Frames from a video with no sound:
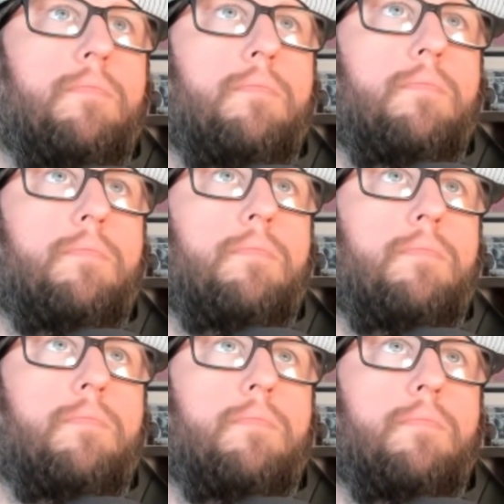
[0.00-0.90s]

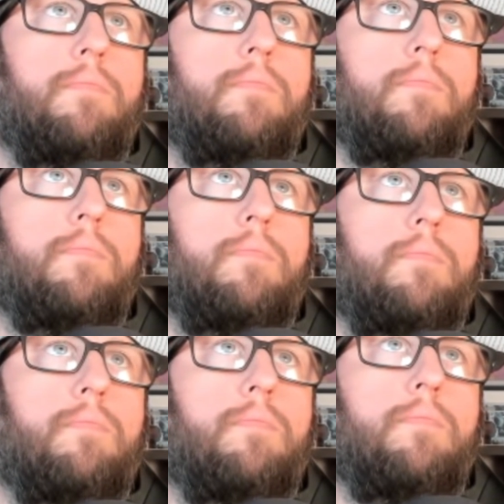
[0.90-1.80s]

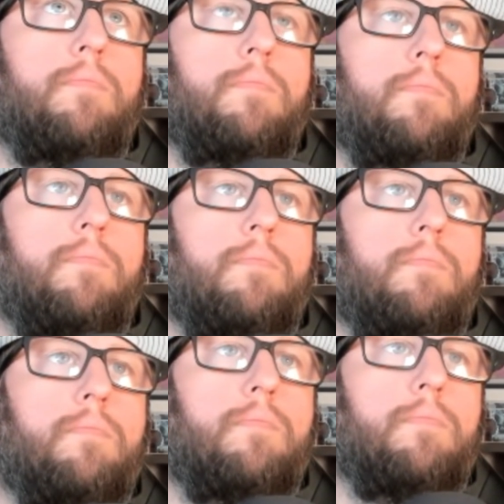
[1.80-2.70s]

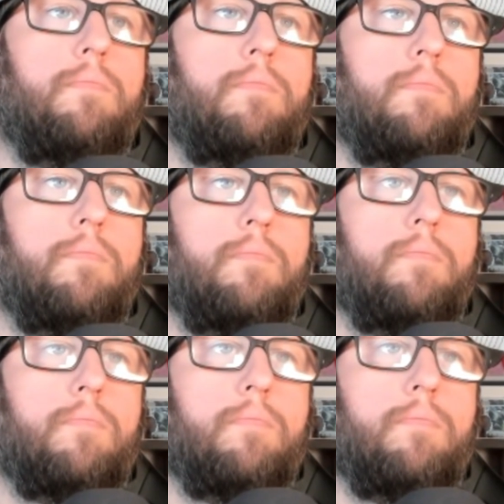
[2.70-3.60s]

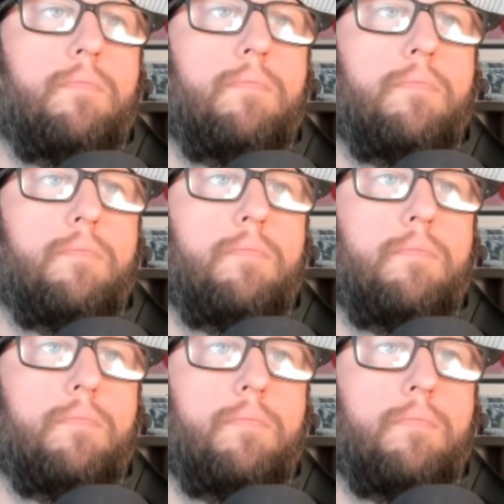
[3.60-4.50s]

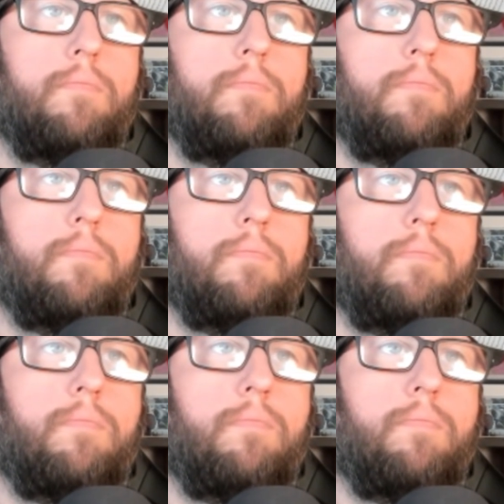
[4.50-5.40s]

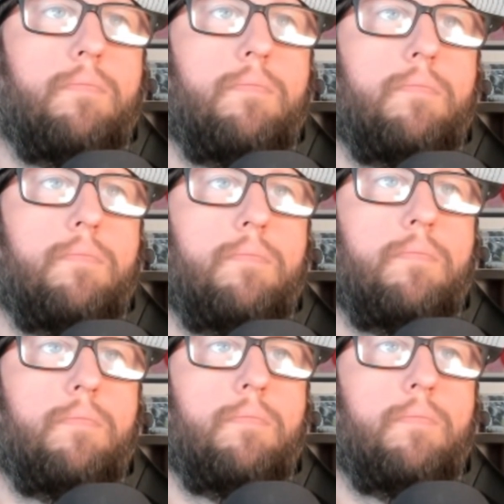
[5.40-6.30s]

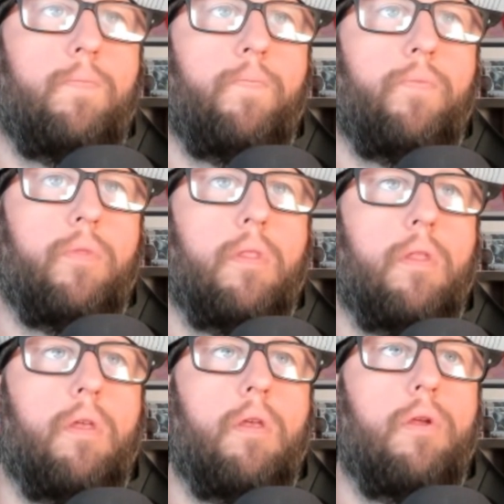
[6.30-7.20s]

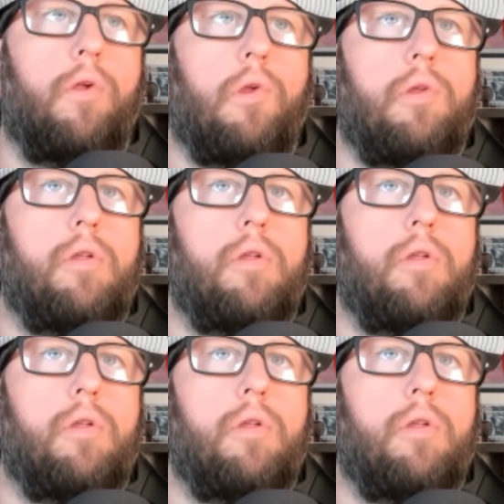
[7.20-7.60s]
(not speaking)